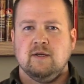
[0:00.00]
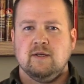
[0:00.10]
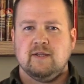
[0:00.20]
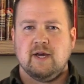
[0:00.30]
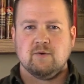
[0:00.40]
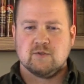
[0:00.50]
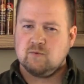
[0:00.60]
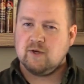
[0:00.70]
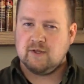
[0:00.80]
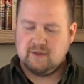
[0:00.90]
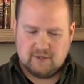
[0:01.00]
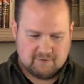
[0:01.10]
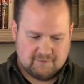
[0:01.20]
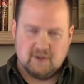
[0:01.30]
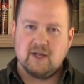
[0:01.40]
That was where their
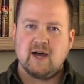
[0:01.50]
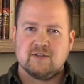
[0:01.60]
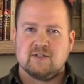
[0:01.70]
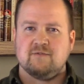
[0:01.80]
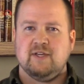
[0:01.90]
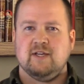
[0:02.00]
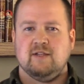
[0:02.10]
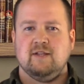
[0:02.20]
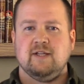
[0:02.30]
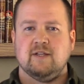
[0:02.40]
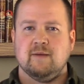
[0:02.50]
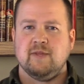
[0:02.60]
philosophy had led them.